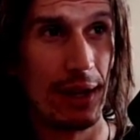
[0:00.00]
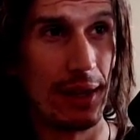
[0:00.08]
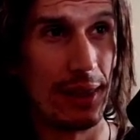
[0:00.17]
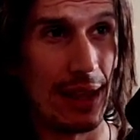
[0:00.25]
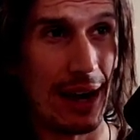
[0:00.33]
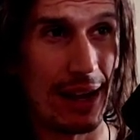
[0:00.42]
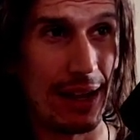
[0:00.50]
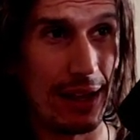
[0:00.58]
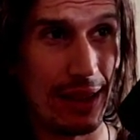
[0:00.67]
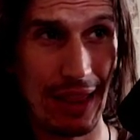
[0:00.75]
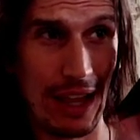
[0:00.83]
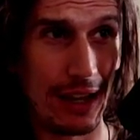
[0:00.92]
Not
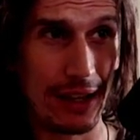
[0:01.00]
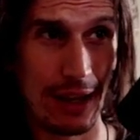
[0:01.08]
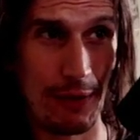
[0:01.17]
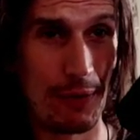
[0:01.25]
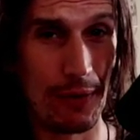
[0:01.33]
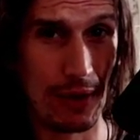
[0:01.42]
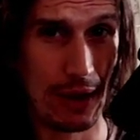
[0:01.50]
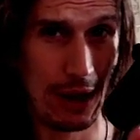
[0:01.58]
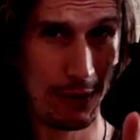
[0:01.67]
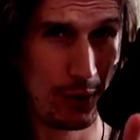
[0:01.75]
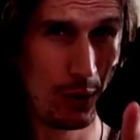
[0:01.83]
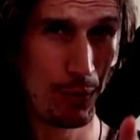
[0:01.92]
like
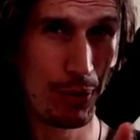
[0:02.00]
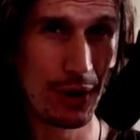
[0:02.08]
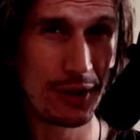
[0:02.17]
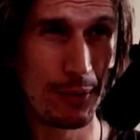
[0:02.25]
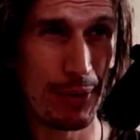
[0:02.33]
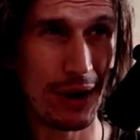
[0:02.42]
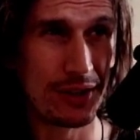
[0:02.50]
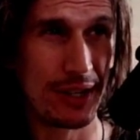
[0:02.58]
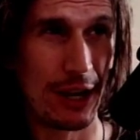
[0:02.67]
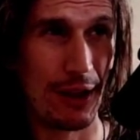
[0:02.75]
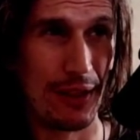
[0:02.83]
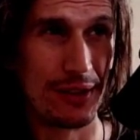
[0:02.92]
if you put a deposit
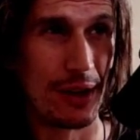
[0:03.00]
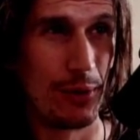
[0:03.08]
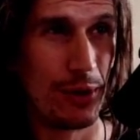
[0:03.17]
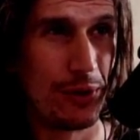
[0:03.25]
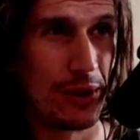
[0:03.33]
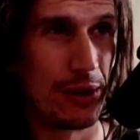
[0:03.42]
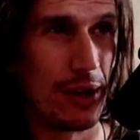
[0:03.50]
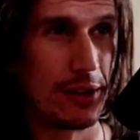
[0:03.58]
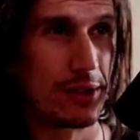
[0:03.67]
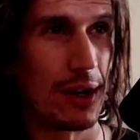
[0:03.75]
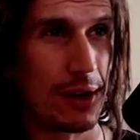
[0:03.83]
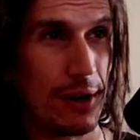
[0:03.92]
down on this, I really think you got
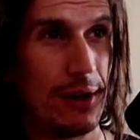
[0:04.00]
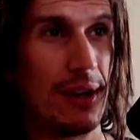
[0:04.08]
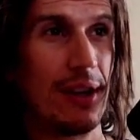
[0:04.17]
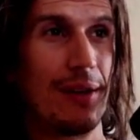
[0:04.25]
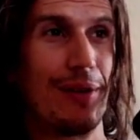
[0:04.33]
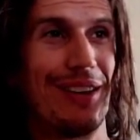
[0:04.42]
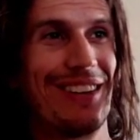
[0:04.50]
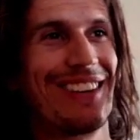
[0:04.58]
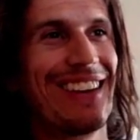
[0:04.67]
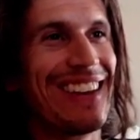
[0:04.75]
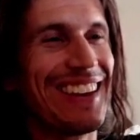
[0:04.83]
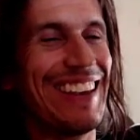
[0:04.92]
suckered
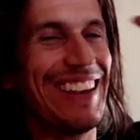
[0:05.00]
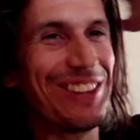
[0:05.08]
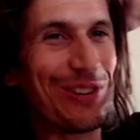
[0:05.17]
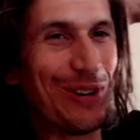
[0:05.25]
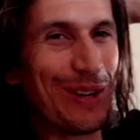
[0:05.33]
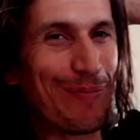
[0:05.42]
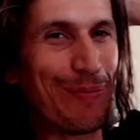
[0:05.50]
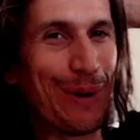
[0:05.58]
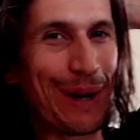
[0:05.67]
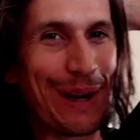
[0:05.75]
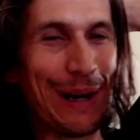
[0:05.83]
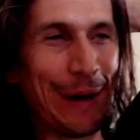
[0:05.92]
into it,
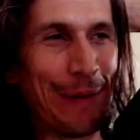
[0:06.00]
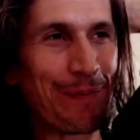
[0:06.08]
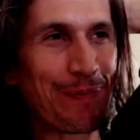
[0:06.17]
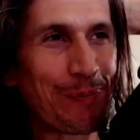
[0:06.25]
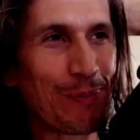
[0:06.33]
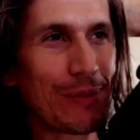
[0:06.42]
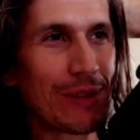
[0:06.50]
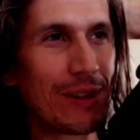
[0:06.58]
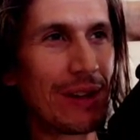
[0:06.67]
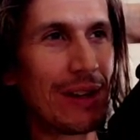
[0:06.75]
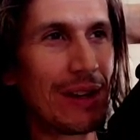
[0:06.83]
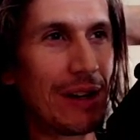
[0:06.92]
but
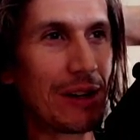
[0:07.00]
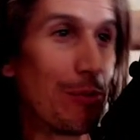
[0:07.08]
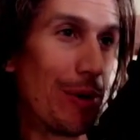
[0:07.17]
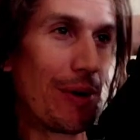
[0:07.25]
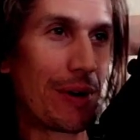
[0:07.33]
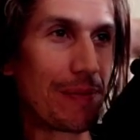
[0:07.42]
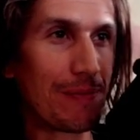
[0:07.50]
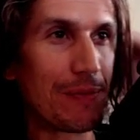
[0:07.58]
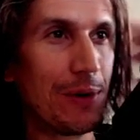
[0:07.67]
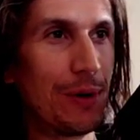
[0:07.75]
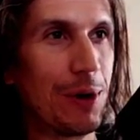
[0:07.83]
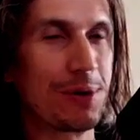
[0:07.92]
could be wrong.
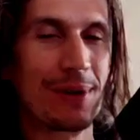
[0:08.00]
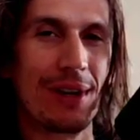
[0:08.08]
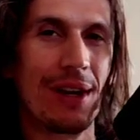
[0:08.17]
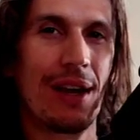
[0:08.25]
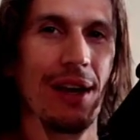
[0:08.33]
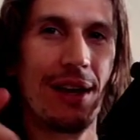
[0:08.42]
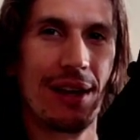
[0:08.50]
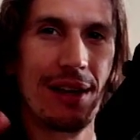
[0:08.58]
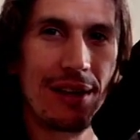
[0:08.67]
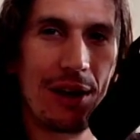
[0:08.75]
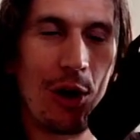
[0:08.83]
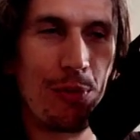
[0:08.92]
Who knows?
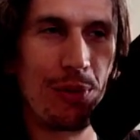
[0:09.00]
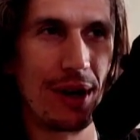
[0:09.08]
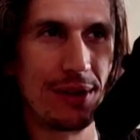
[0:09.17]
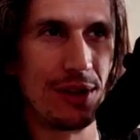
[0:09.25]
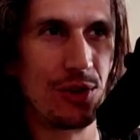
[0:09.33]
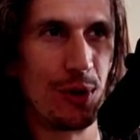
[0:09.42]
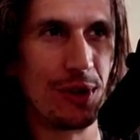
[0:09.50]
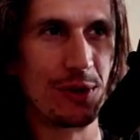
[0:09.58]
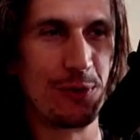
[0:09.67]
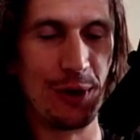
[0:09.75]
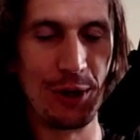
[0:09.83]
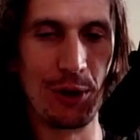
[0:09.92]
I hope you guys enjoyed
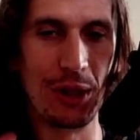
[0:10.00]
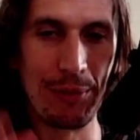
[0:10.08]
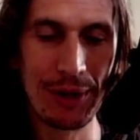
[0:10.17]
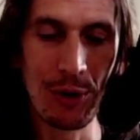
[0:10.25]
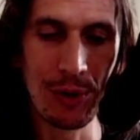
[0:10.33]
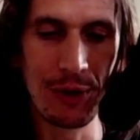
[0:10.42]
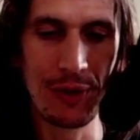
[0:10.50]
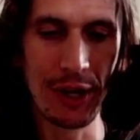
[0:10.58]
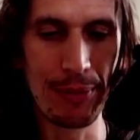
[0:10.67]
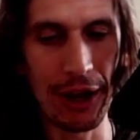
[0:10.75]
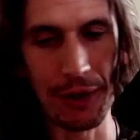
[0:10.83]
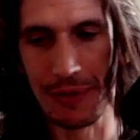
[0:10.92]
this video. Let me know what you think
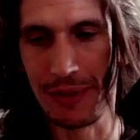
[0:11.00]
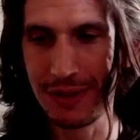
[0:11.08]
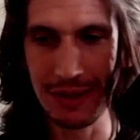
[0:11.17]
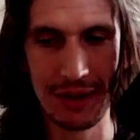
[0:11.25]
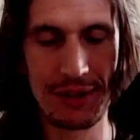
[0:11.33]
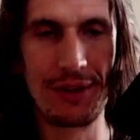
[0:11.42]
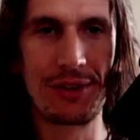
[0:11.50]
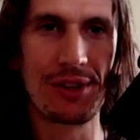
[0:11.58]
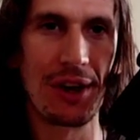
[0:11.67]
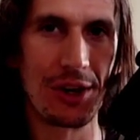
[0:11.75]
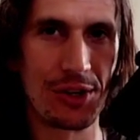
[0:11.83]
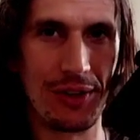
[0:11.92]
about. This is a
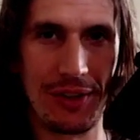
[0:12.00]
discussion.